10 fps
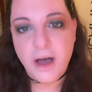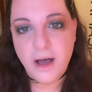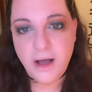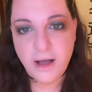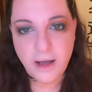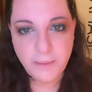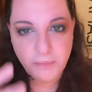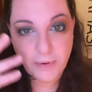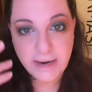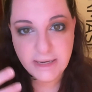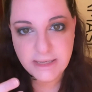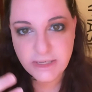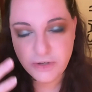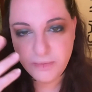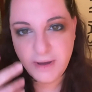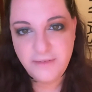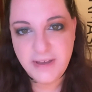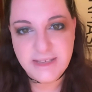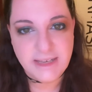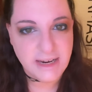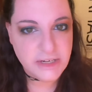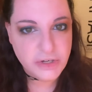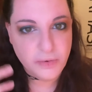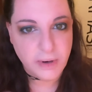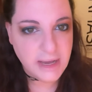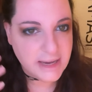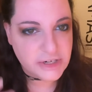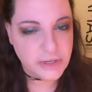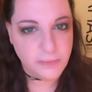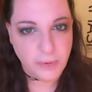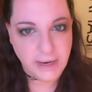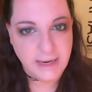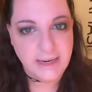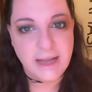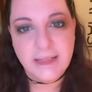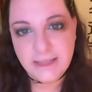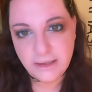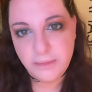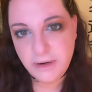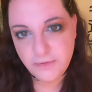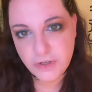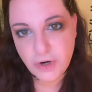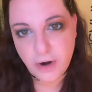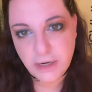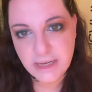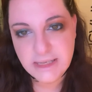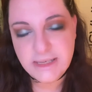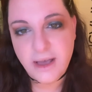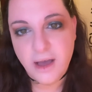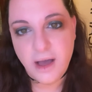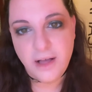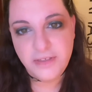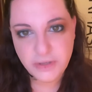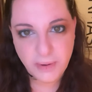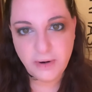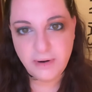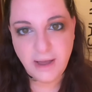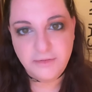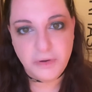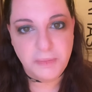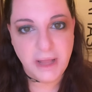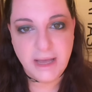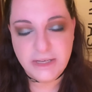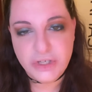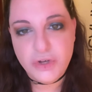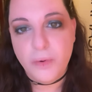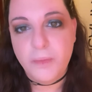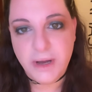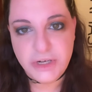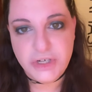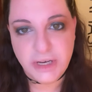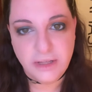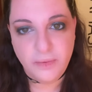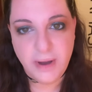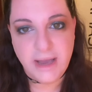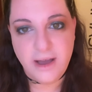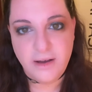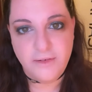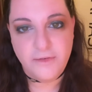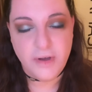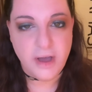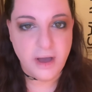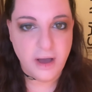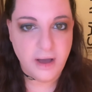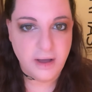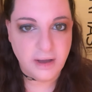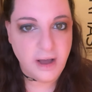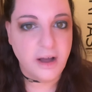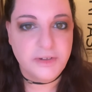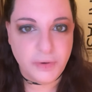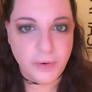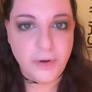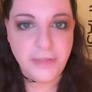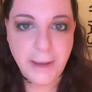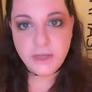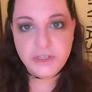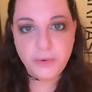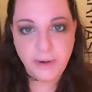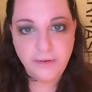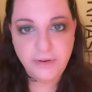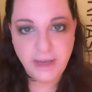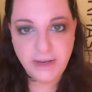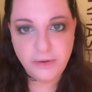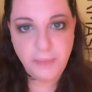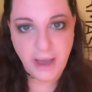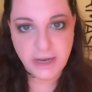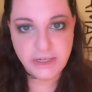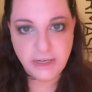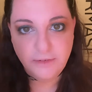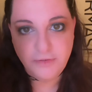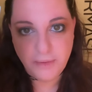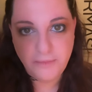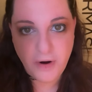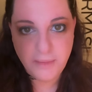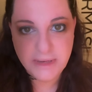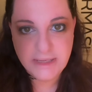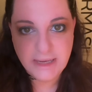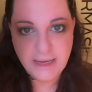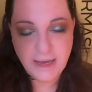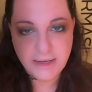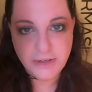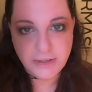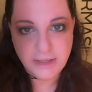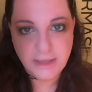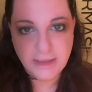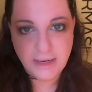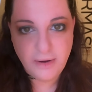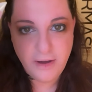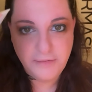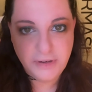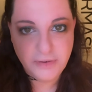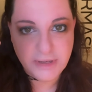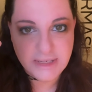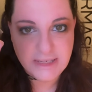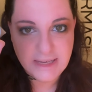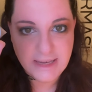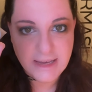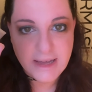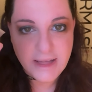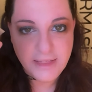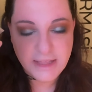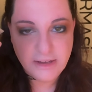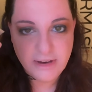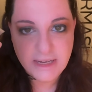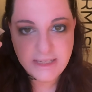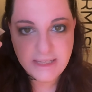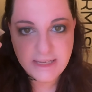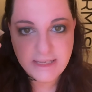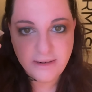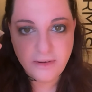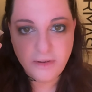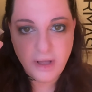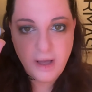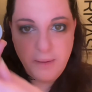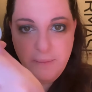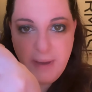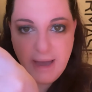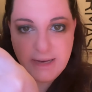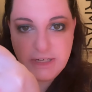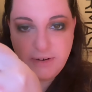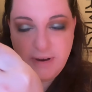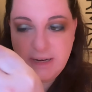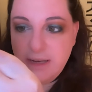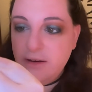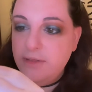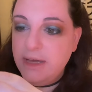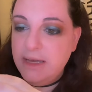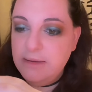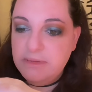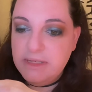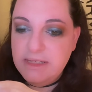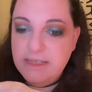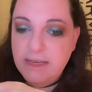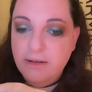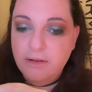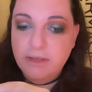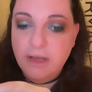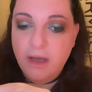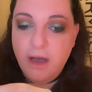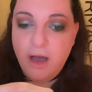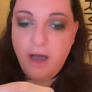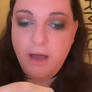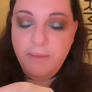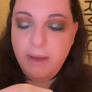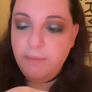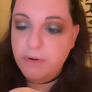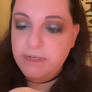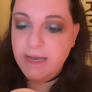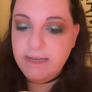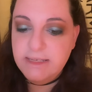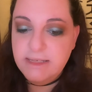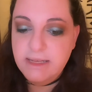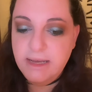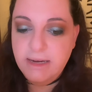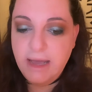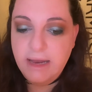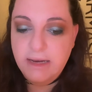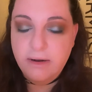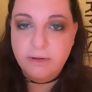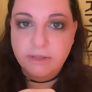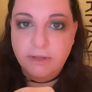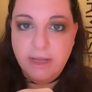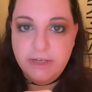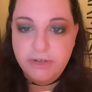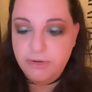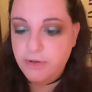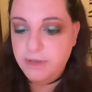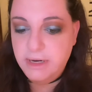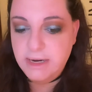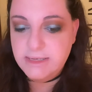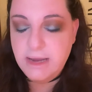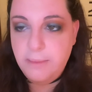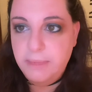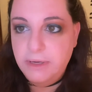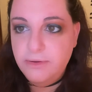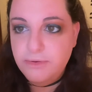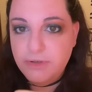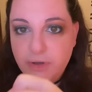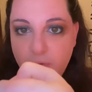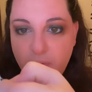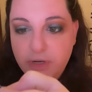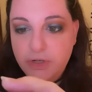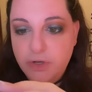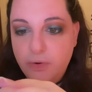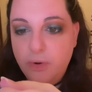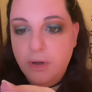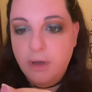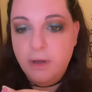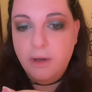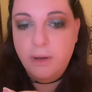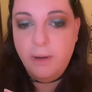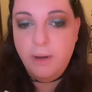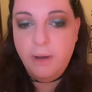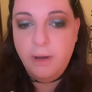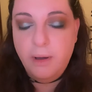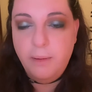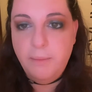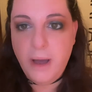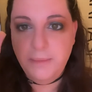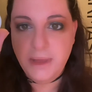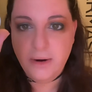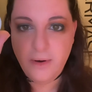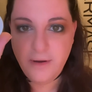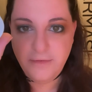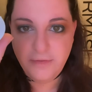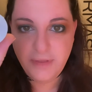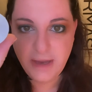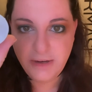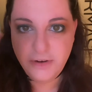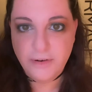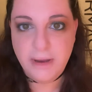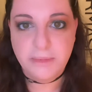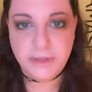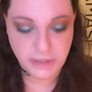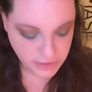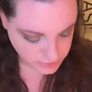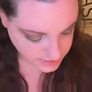a brightness to my face, and I do want to actually bring in a little bit of a darkness. This way I don't have to apply so much in the way of contour and all that. So whenever you get new packaging from Farmasi, I took the lid off, and you can see that there is this little packaging right here that keeps it sealed. It protects it, and it also lets you know that it has not been used. So once you pop that off, then you're able to use